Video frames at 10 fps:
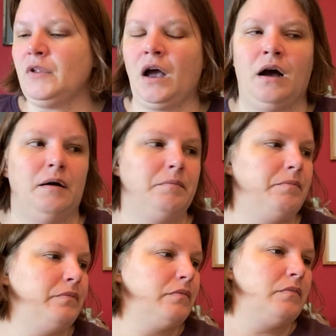wow,
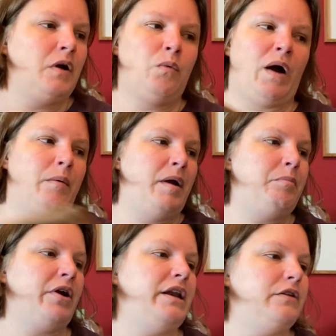my
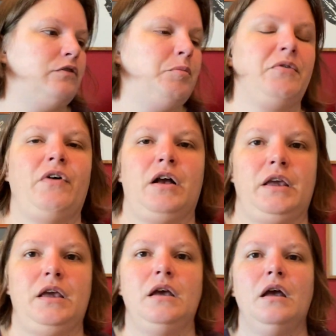brain is super
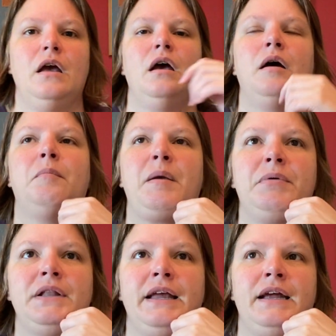foggy. My
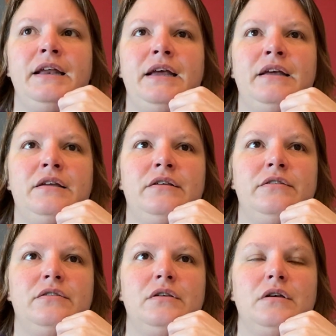plan
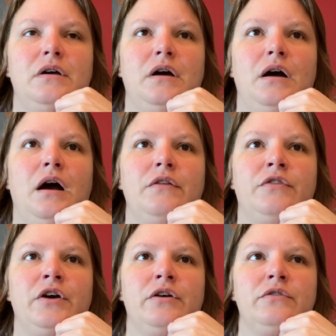is
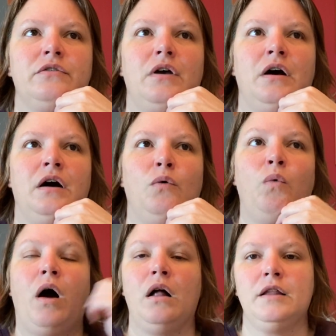there's a
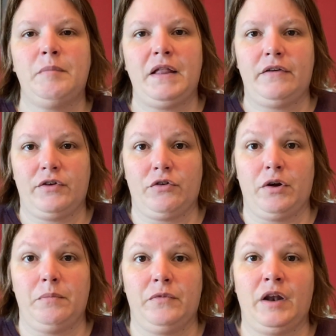wall in my living
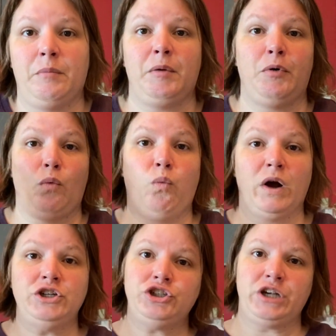room that I'm gonna put
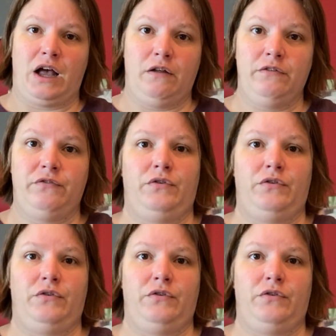1 shelf